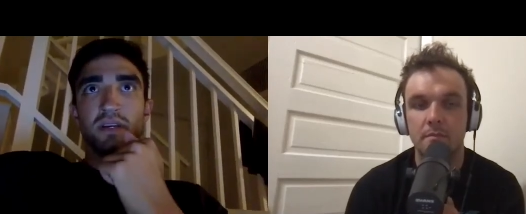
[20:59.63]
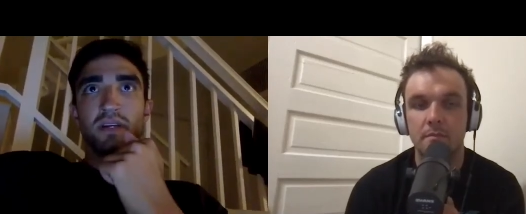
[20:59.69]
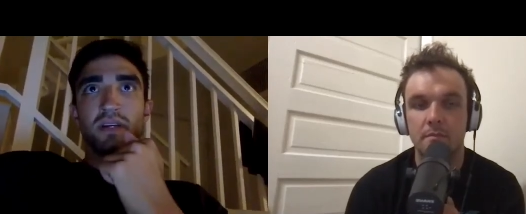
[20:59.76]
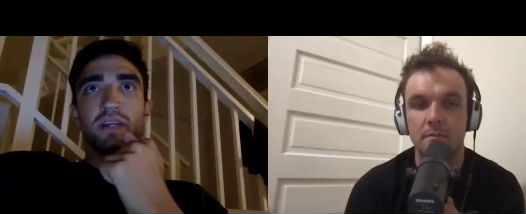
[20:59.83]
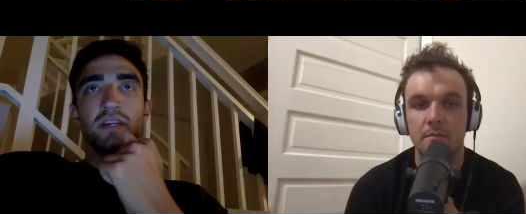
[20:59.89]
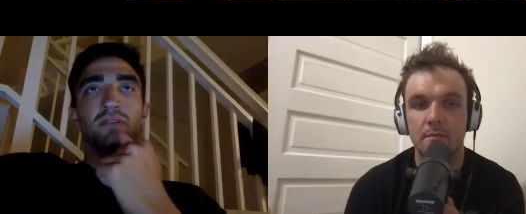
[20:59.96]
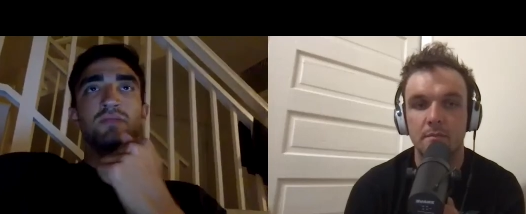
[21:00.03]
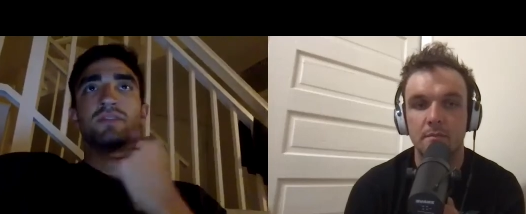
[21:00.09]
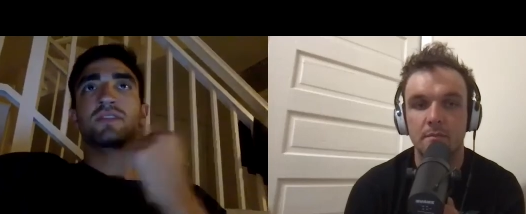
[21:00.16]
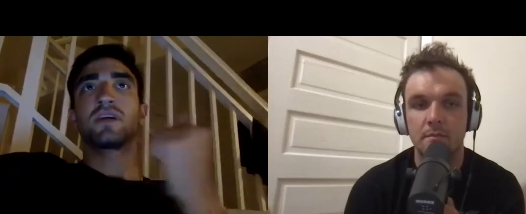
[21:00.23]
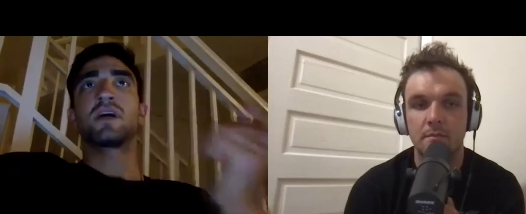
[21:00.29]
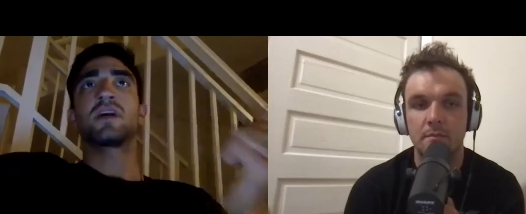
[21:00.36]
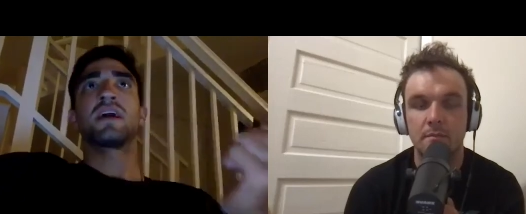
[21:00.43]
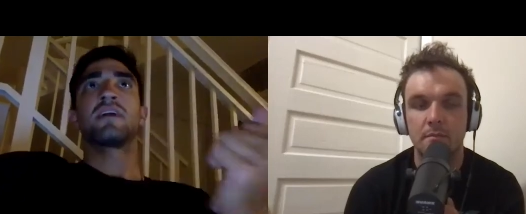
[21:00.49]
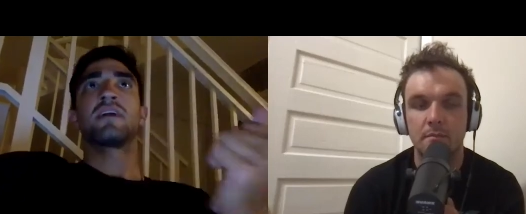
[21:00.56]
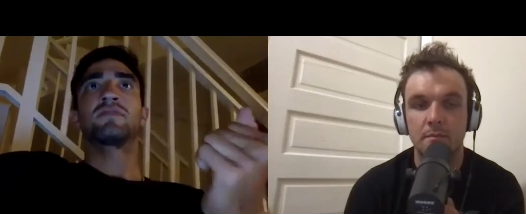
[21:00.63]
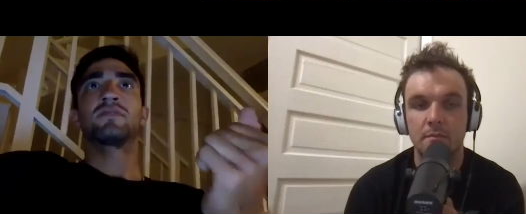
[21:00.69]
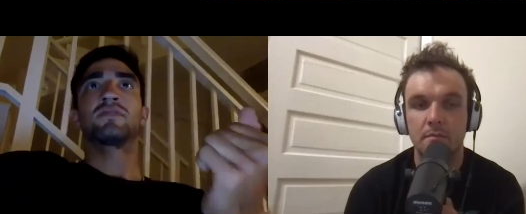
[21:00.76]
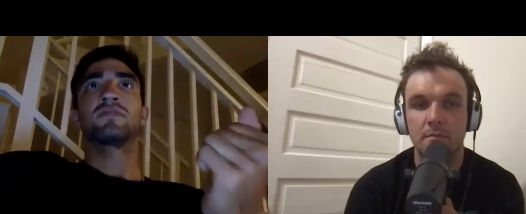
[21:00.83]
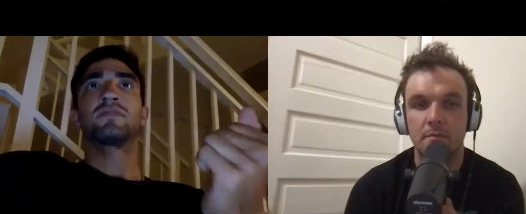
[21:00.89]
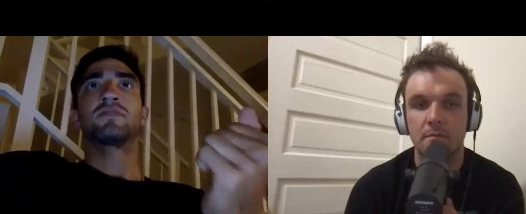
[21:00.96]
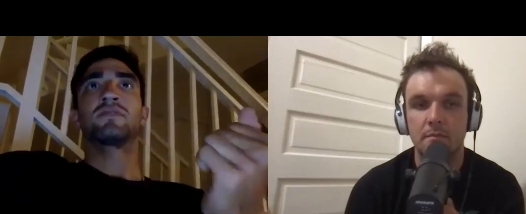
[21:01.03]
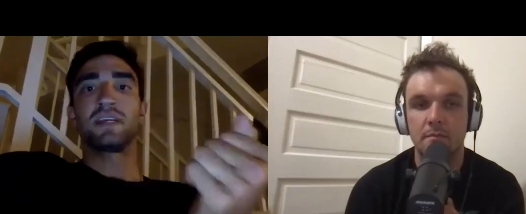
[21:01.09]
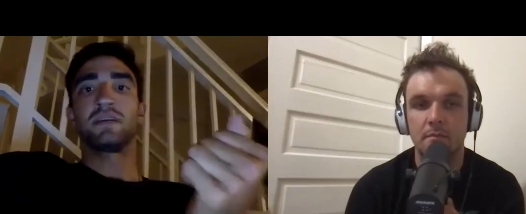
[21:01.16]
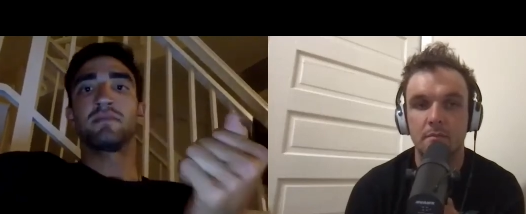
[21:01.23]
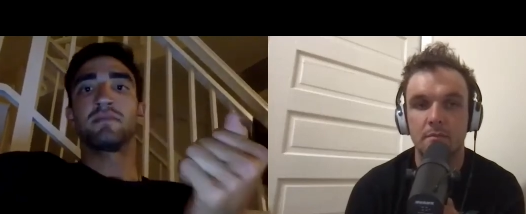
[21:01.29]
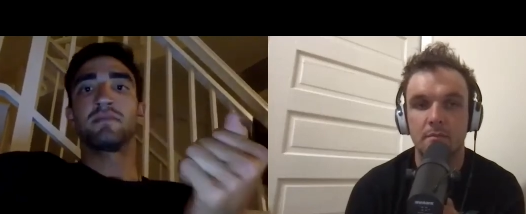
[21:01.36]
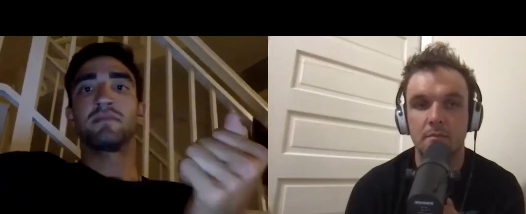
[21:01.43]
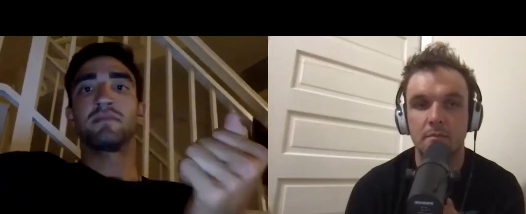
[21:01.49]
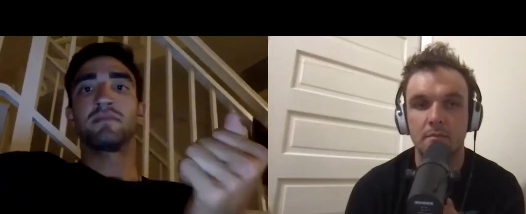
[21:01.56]
Speaker 1: you know, sought after
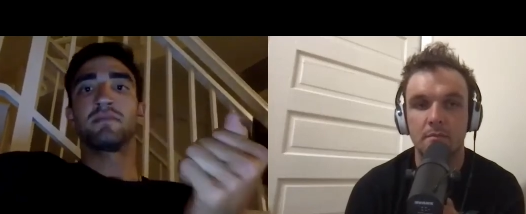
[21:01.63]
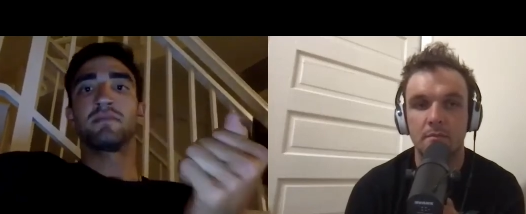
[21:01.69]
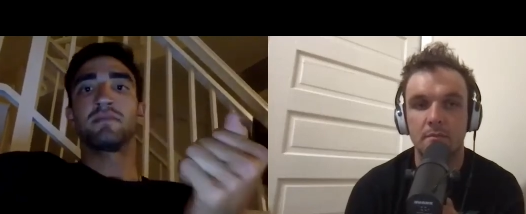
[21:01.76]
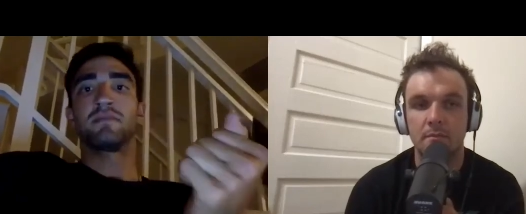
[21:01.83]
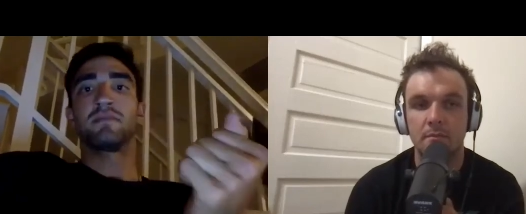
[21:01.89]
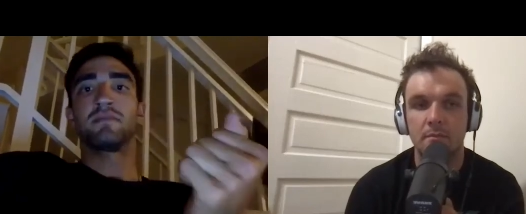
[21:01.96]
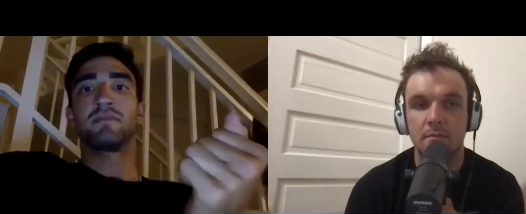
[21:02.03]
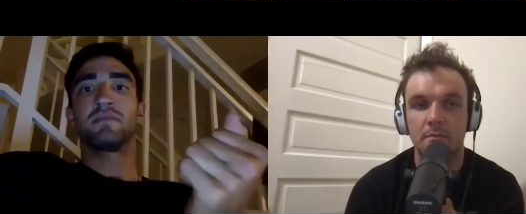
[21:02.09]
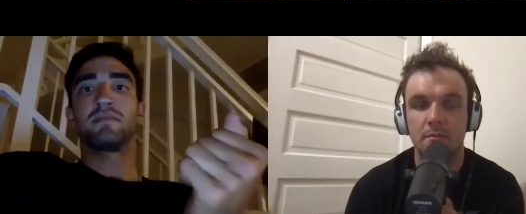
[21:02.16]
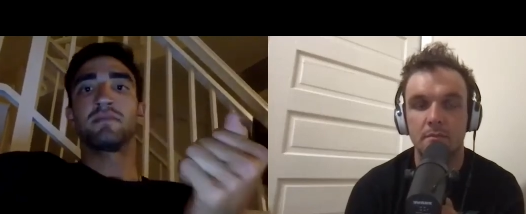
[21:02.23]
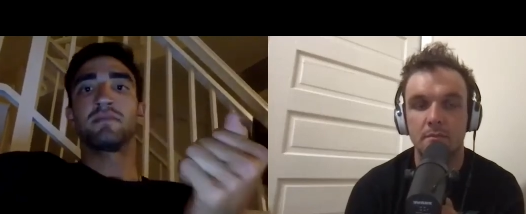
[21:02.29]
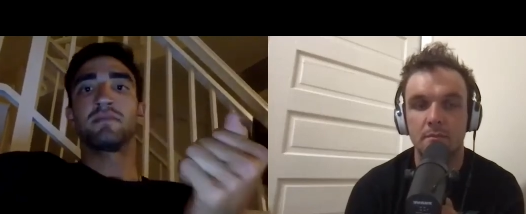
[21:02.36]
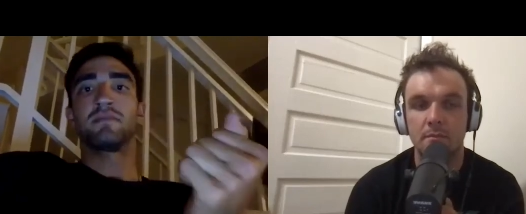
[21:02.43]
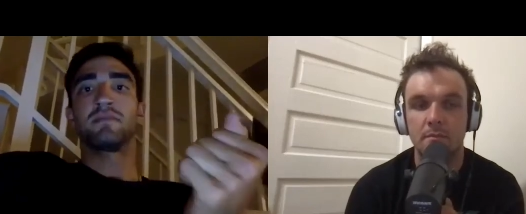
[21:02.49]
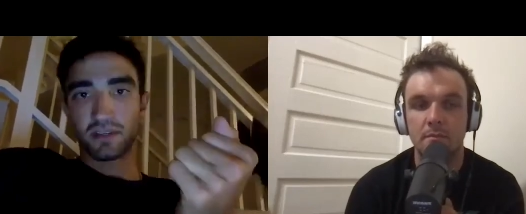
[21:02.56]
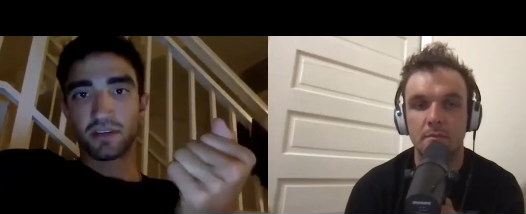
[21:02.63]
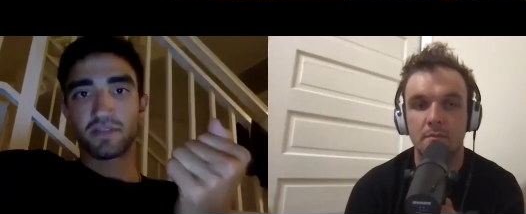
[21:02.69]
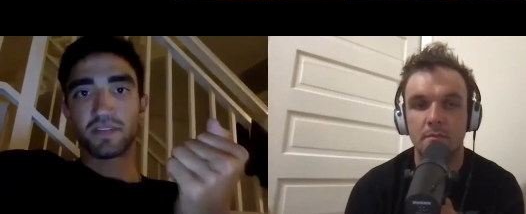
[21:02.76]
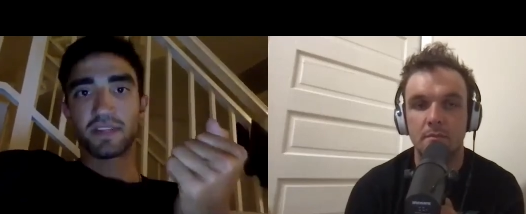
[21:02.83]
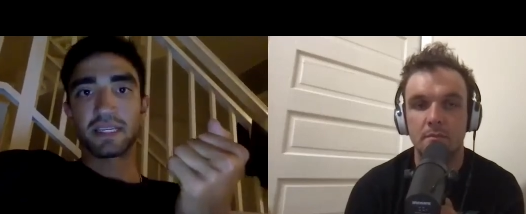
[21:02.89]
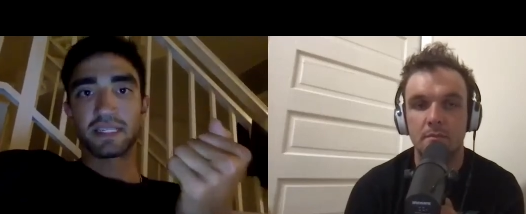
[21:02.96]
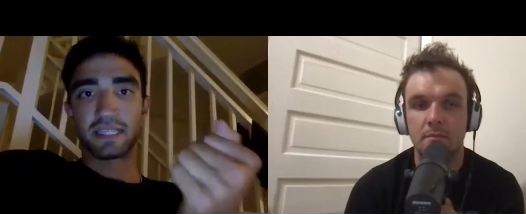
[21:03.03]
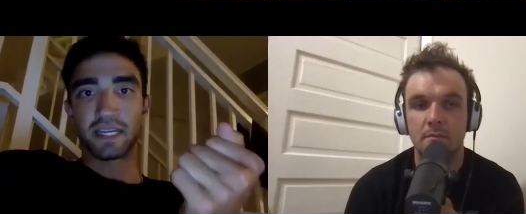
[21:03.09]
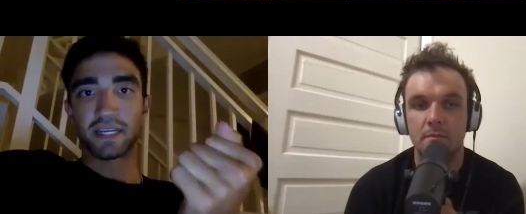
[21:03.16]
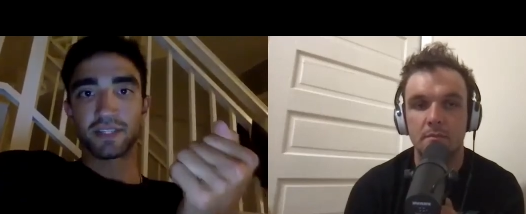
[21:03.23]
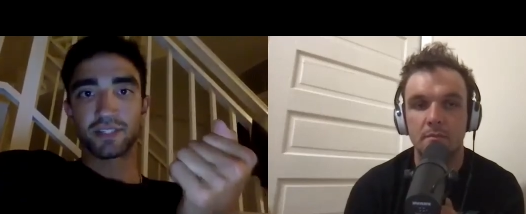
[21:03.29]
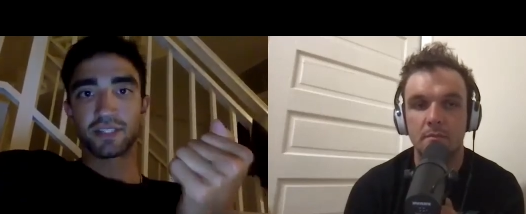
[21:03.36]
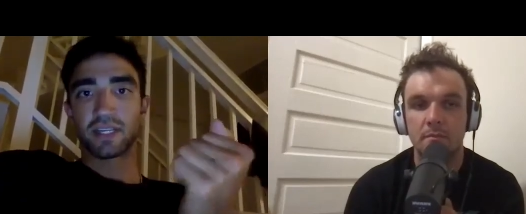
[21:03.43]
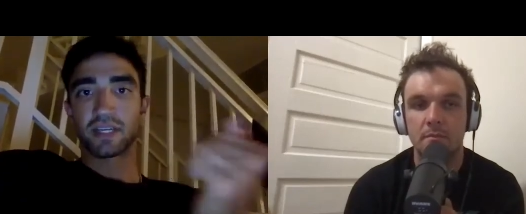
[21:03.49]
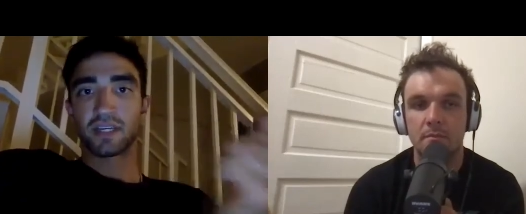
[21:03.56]
team because of the
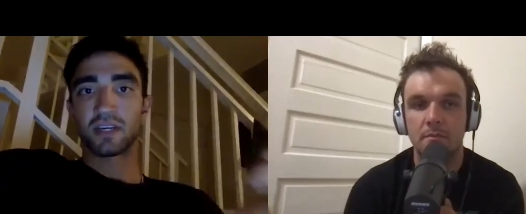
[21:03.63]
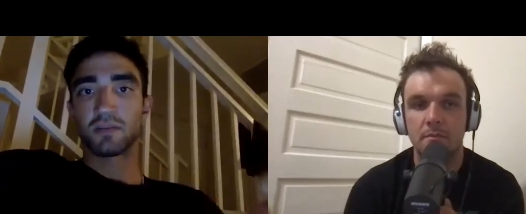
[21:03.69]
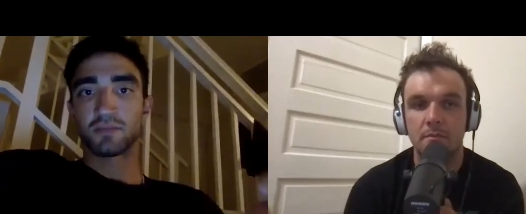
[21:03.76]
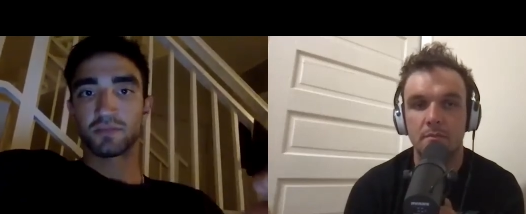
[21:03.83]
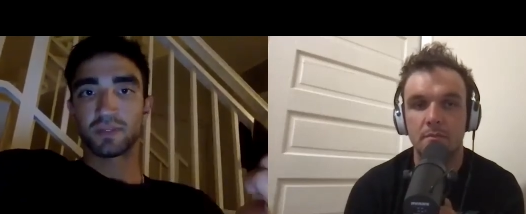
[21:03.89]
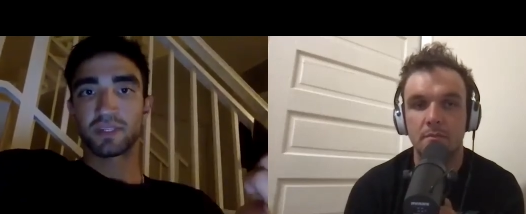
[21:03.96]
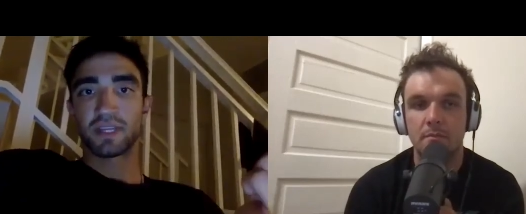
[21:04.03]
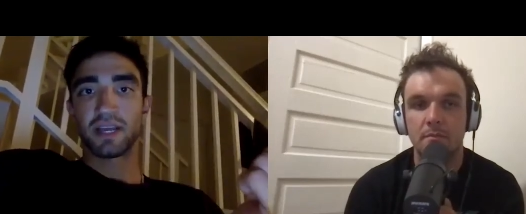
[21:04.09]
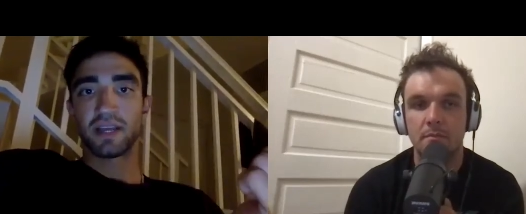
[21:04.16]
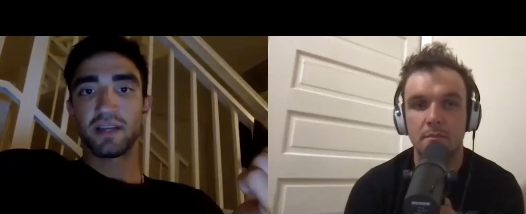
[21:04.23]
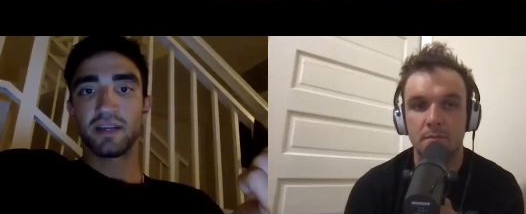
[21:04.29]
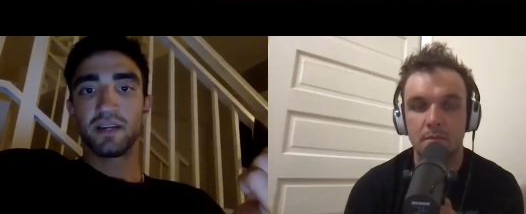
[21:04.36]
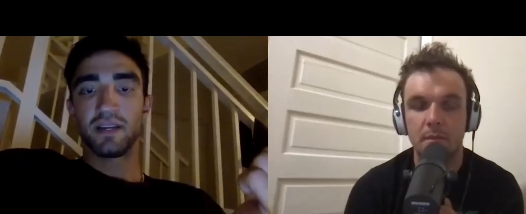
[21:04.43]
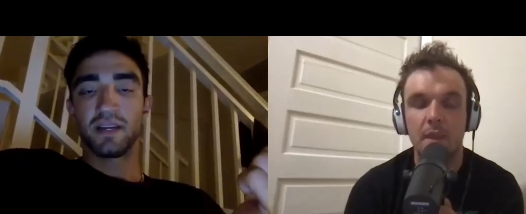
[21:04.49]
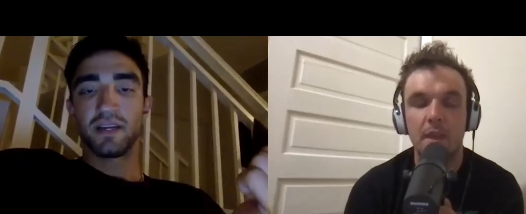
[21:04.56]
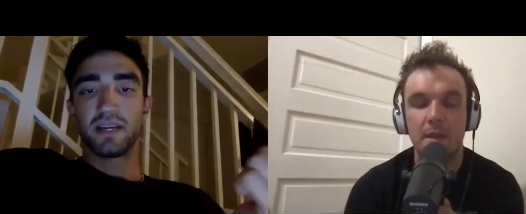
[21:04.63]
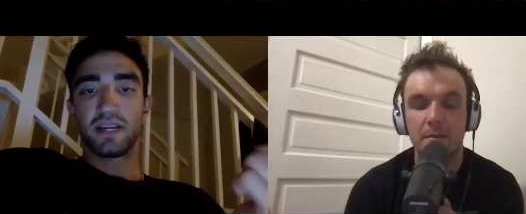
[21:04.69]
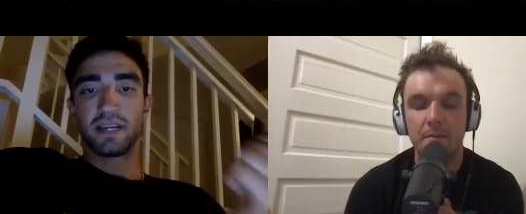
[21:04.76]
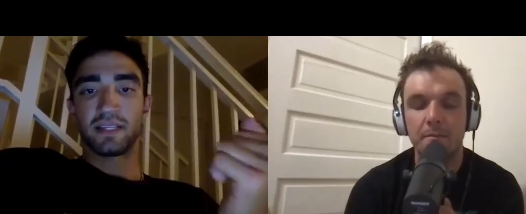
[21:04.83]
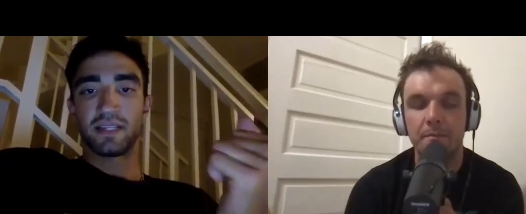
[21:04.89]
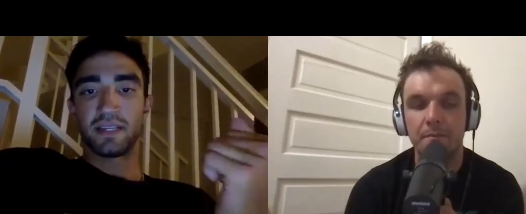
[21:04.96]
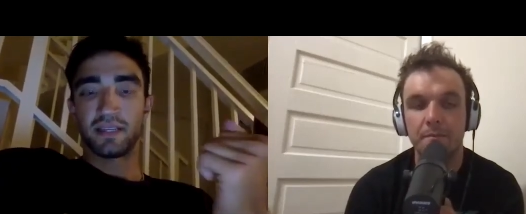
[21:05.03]
attention that comes with that. Yeah. And, the,